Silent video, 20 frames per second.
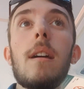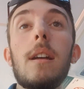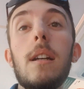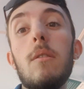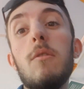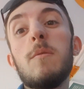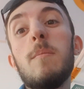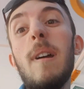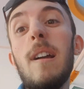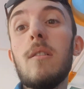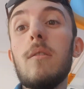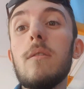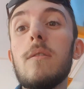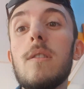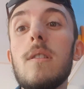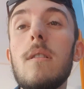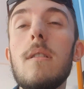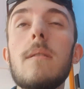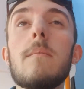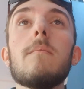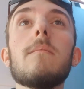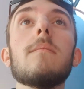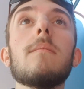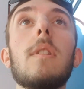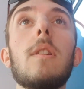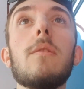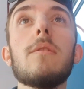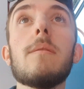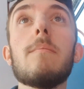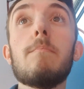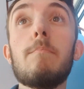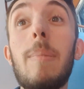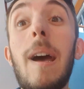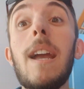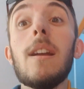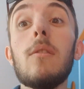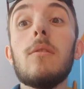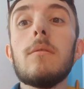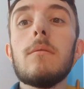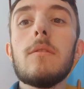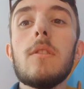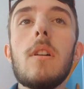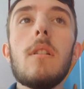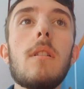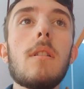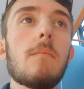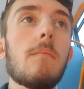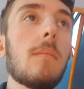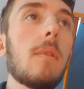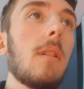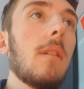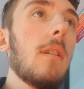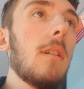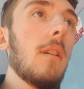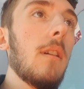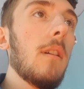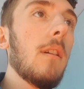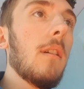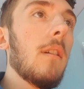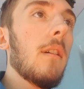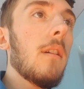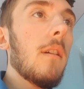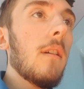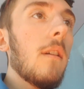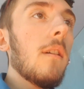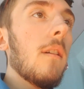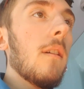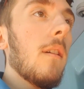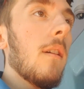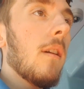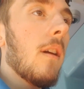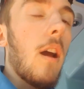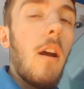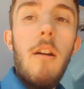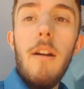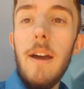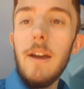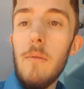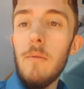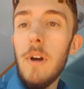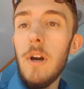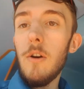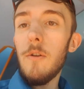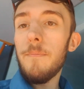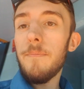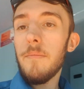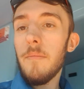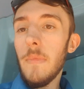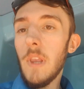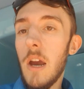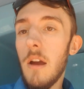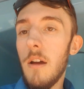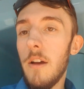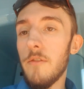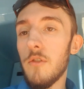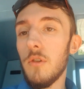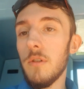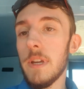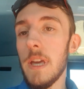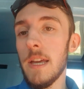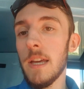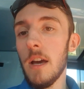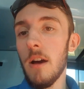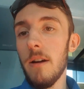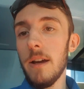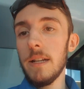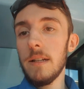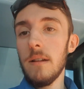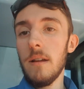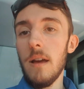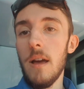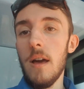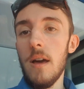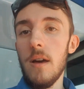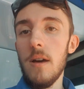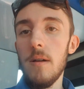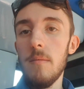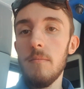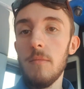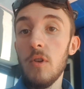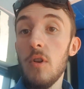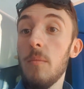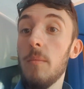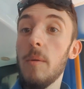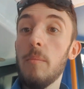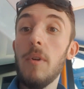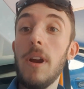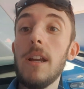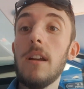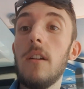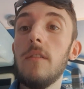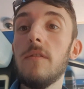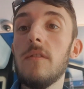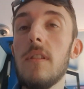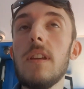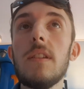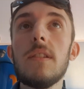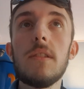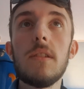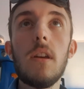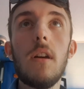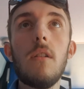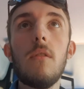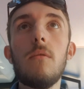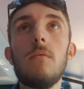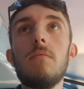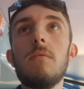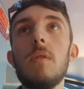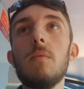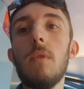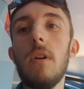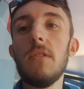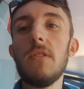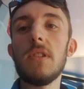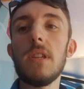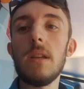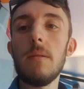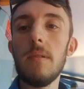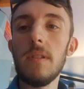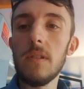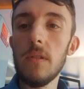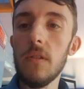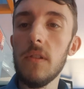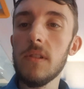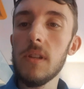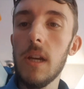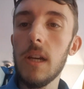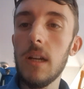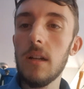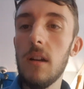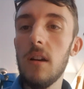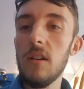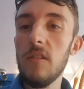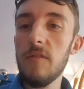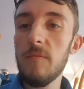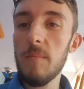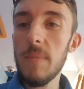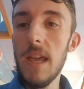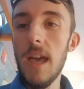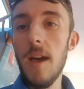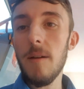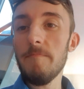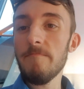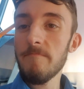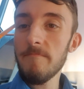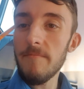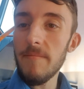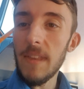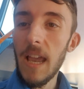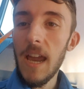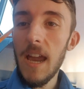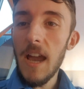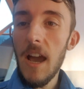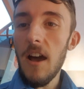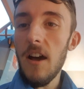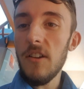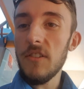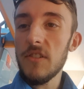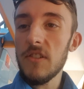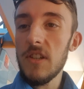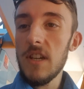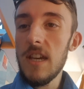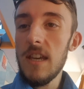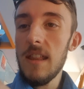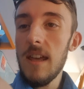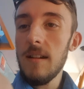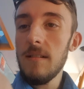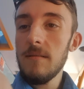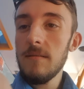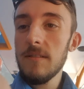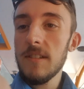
And I was back on time. I was bang on time. Alright, well, I've got to get going. I've got my break after this, so you won't see me till the second half. But yeah, I'll see you then.